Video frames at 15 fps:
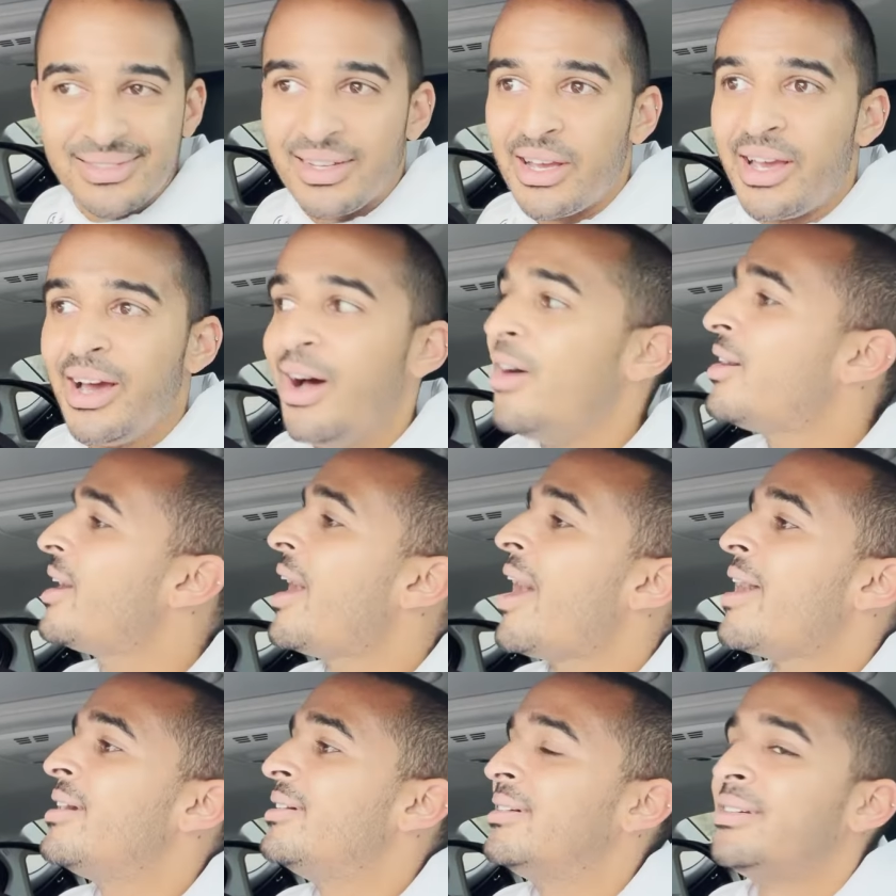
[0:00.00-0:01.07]
Okay.
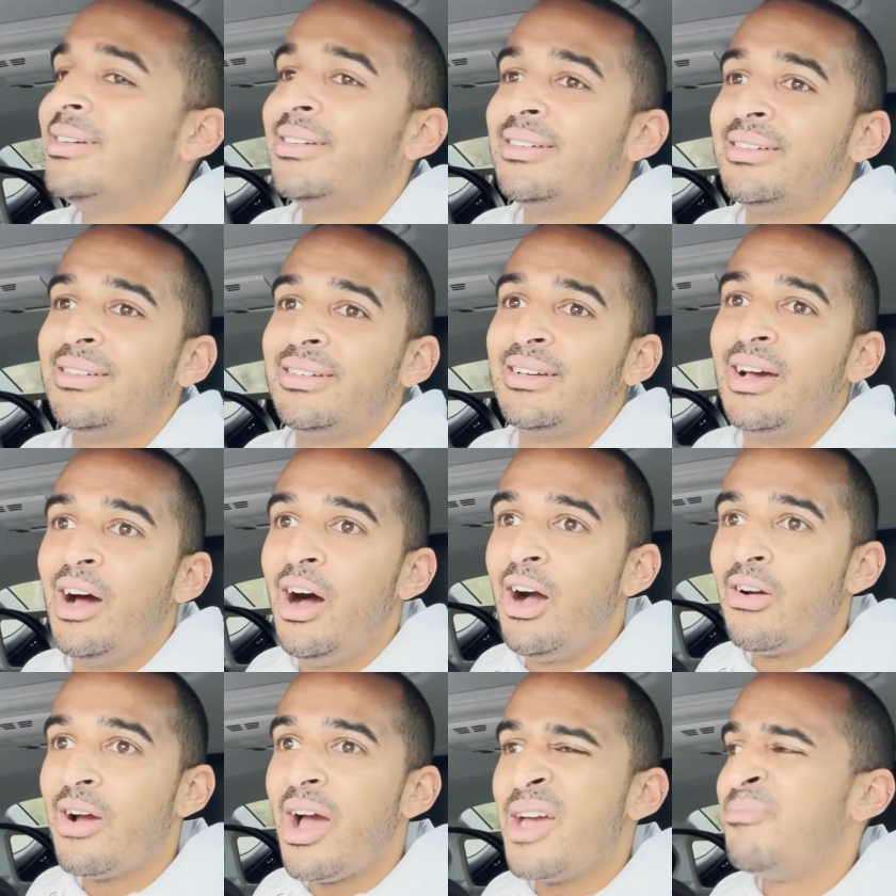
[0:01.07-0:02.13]

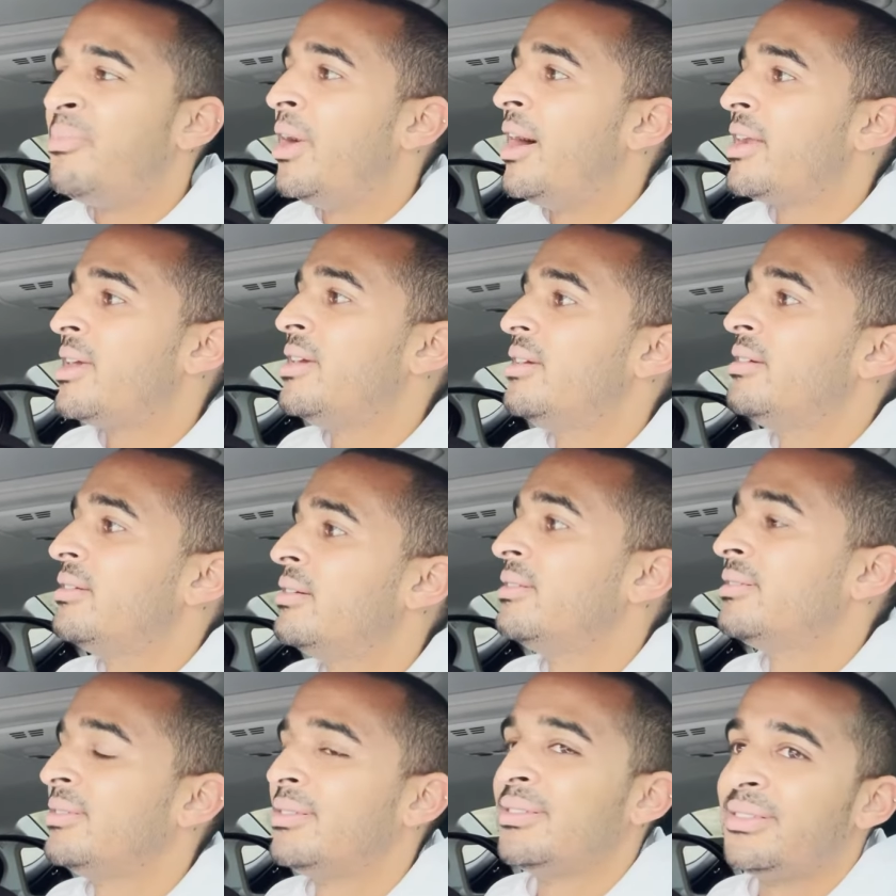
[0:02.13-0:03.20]
All right, buddy.
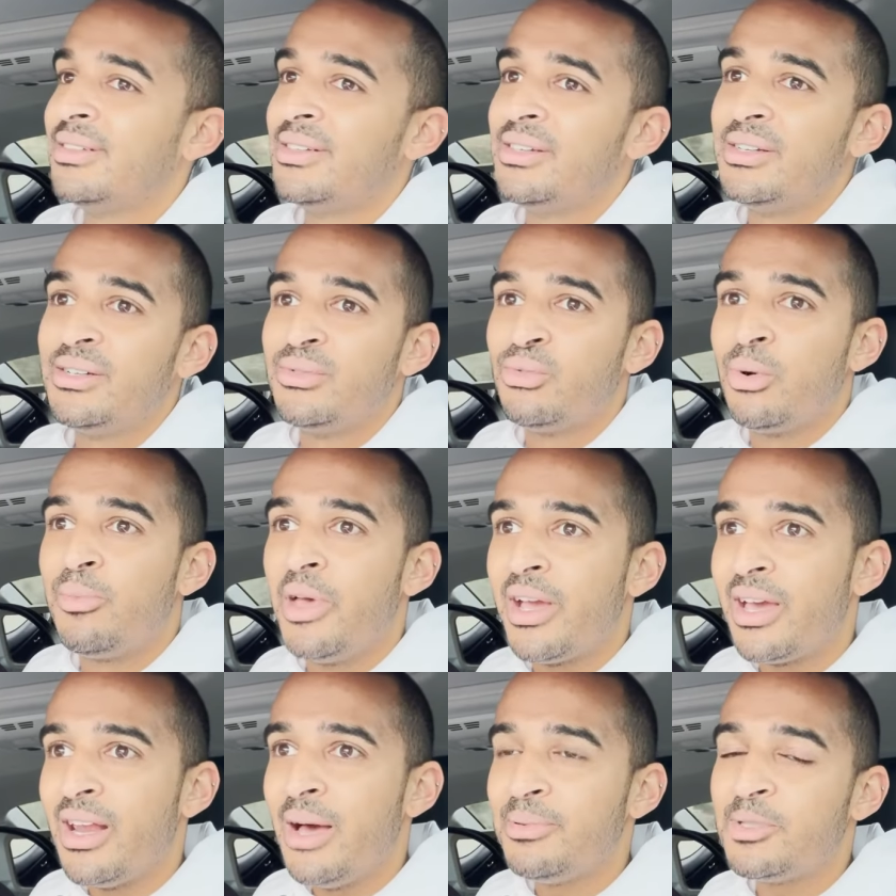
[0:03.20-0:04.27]
We're
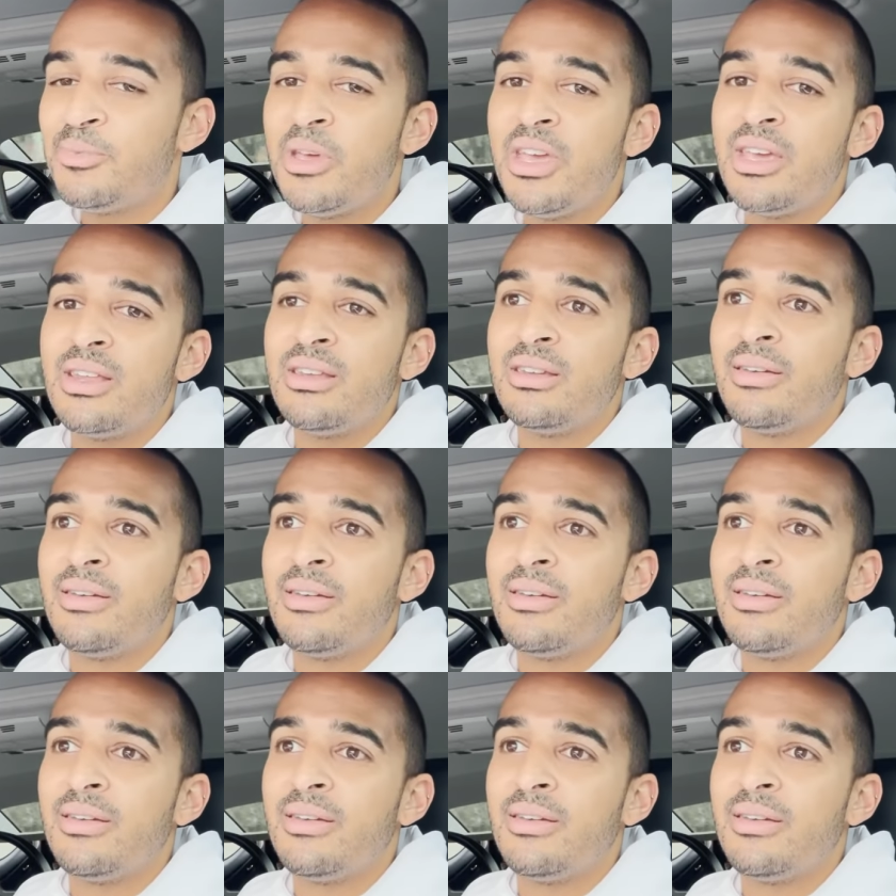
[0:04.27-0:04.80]
picking up speed.